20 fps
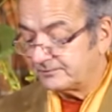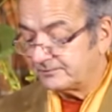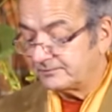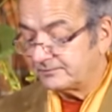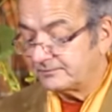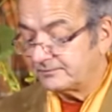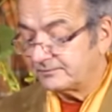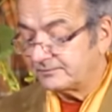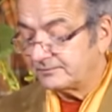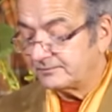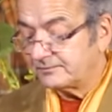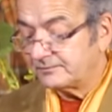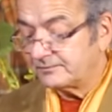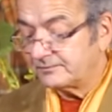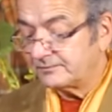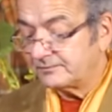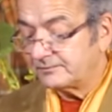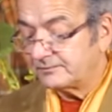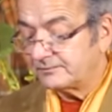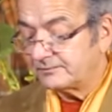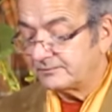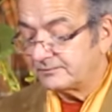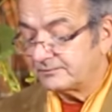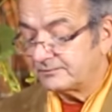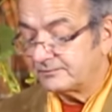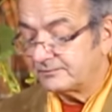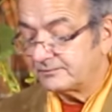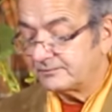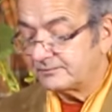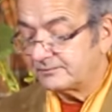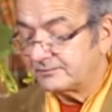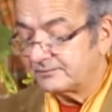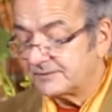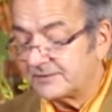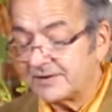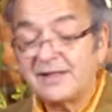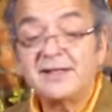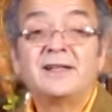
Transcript: [no speech]